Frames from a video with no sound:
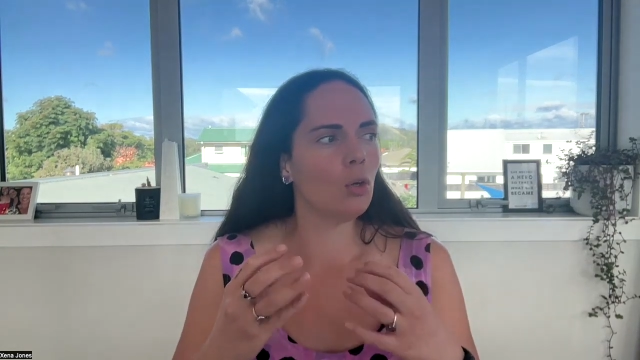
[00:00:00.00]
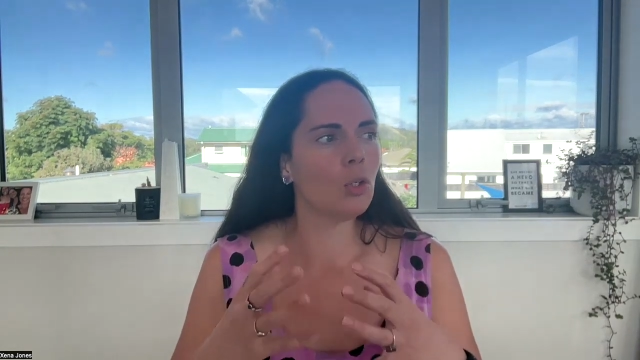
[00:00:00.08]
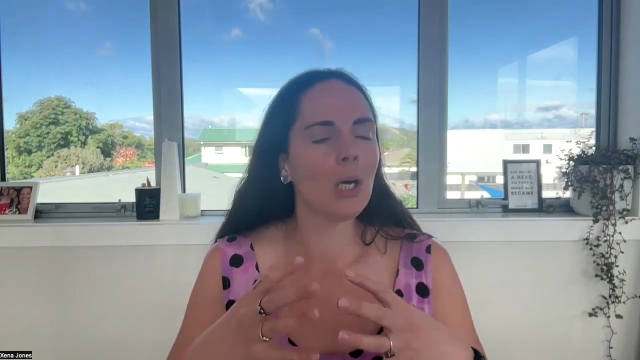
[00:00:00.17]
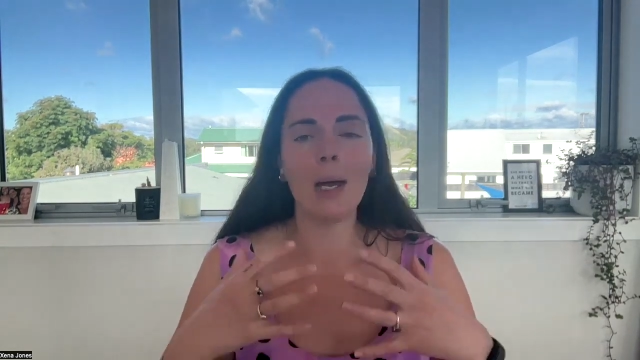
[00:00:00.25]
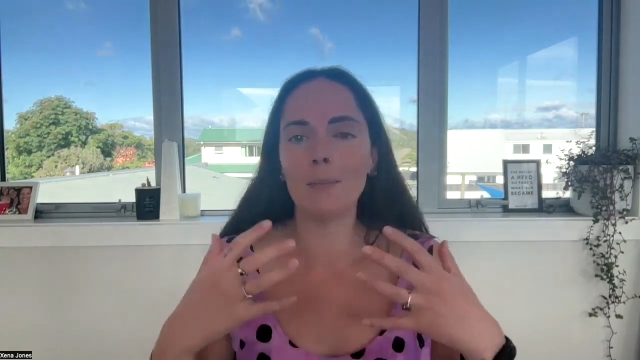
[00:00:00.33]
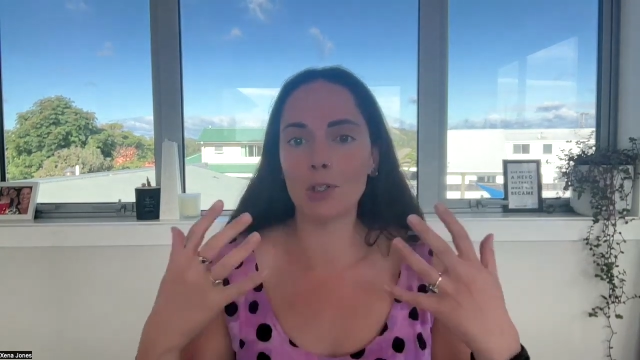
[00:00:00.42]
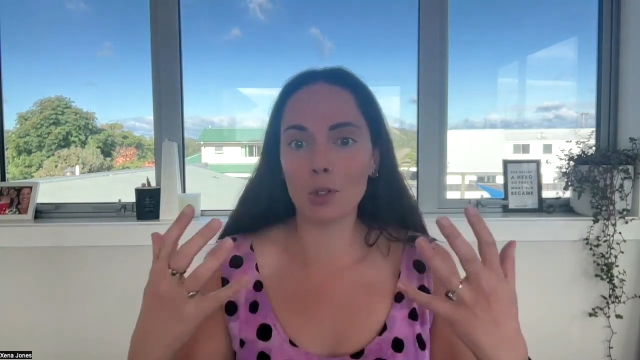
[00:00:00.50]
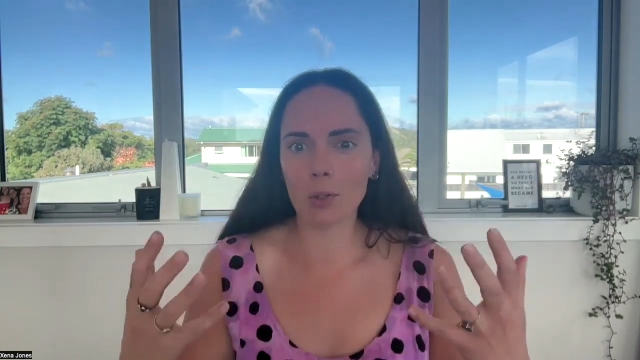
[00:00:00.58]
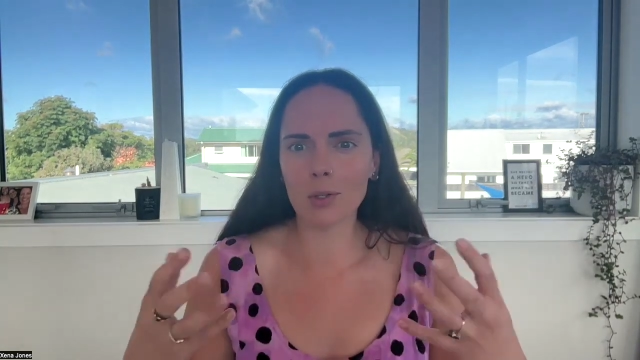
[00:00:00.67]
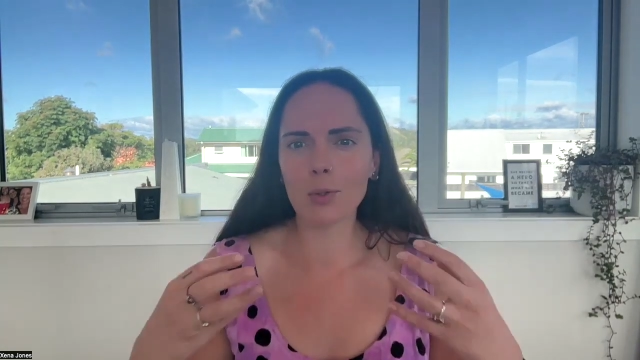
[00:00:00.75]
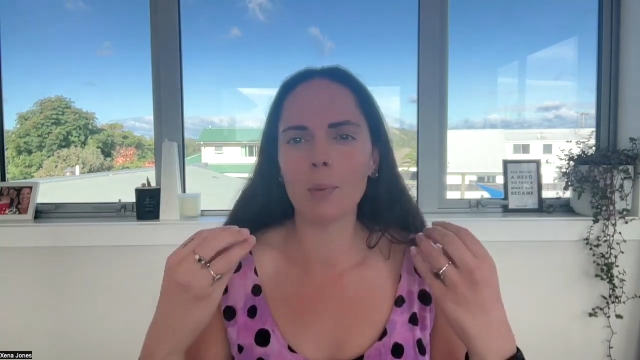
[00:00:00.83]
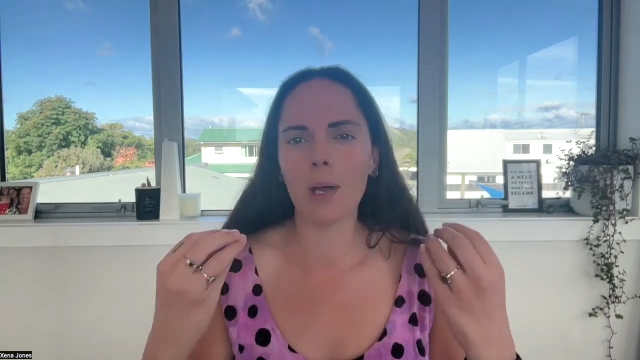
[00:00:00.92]
time to do
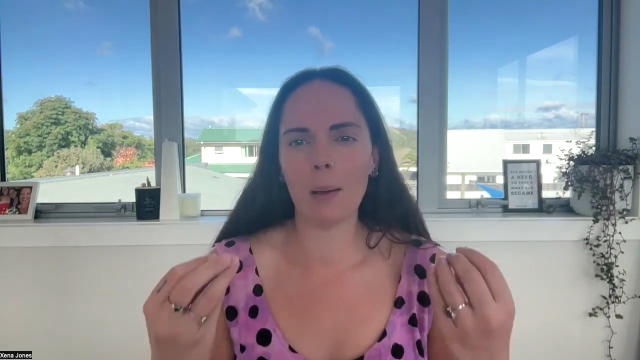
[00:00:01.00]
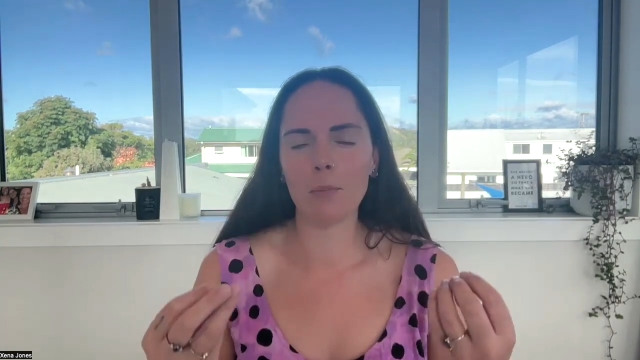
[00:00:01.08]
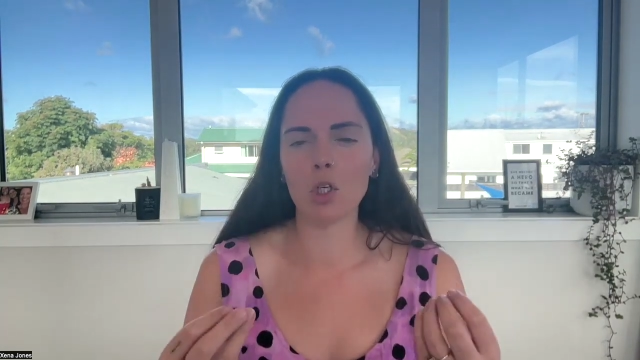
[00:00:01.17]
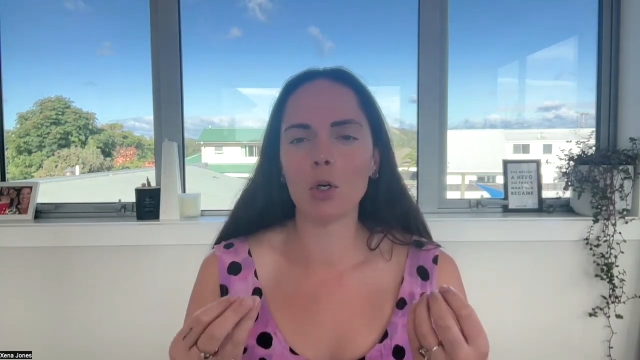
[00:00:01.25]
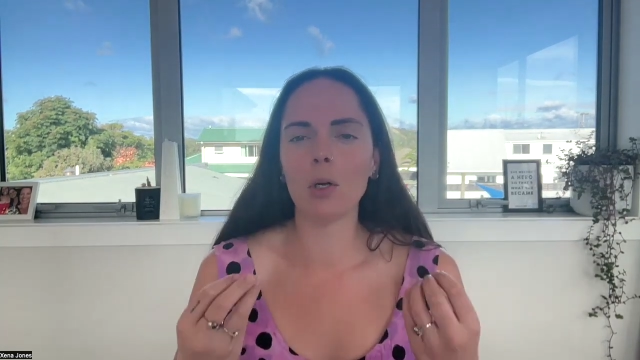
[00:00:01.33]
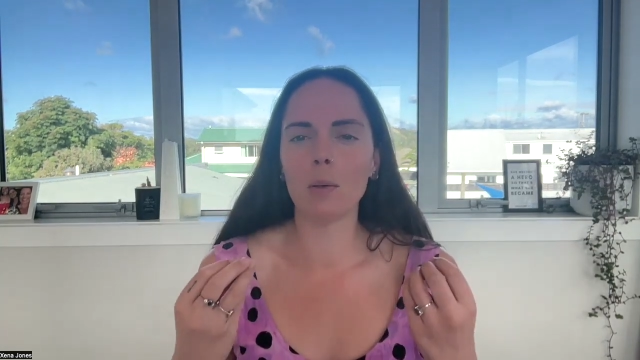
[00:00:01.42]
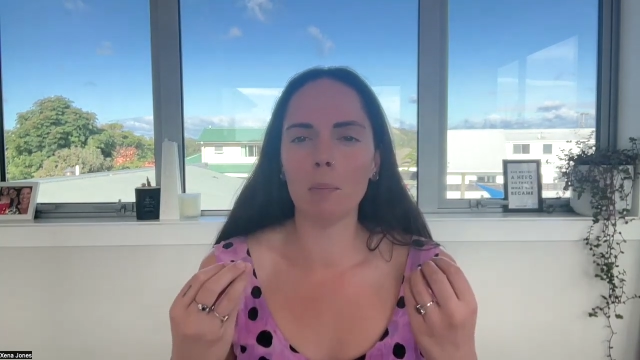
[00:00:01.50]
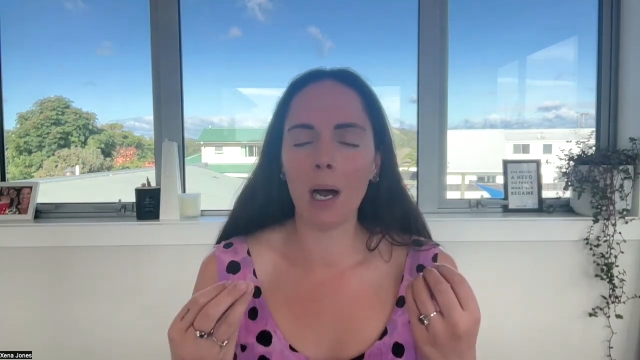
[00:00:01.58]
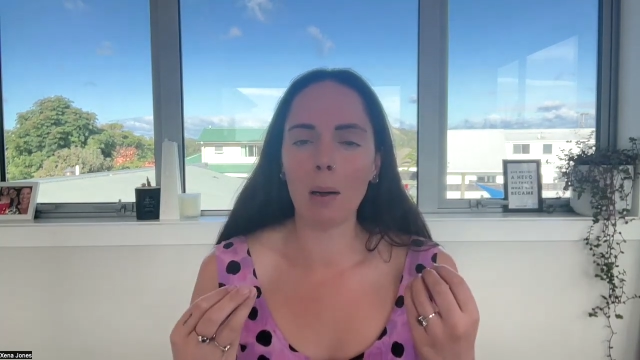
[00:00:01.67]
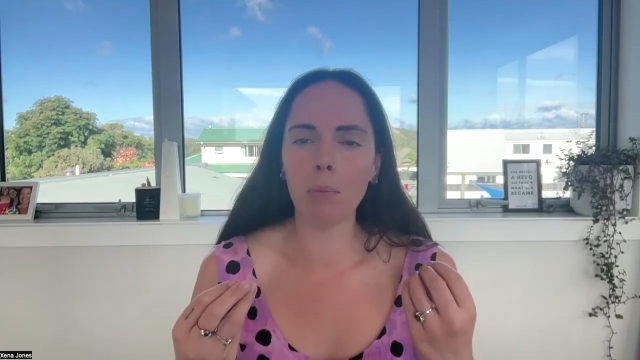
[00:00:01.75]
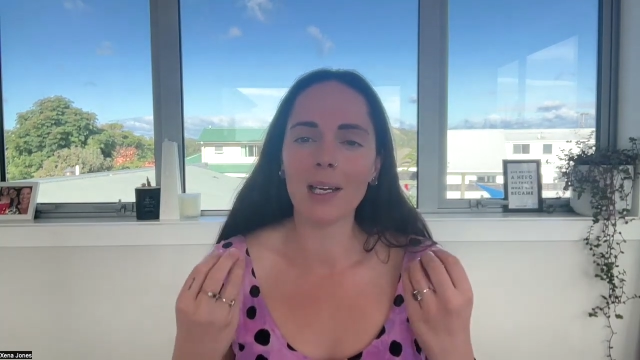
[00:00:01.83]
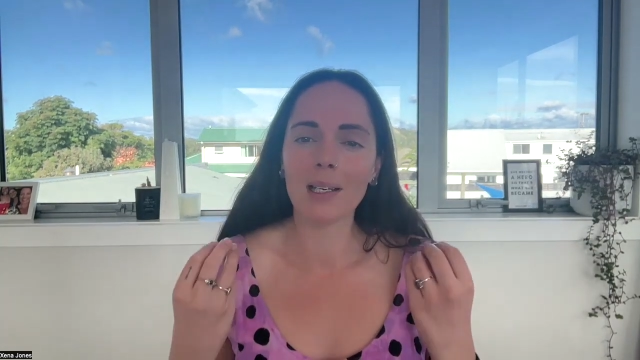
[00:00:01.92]
this, or perhaps you're in
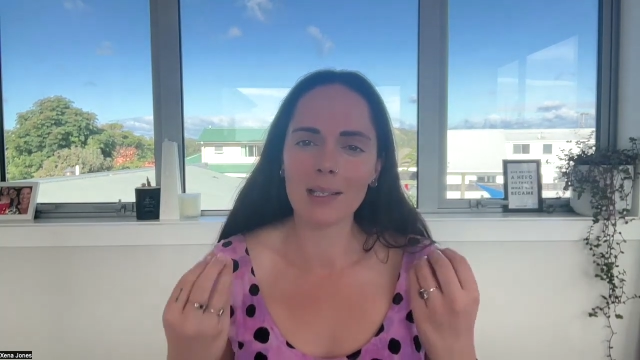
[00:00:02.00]
public,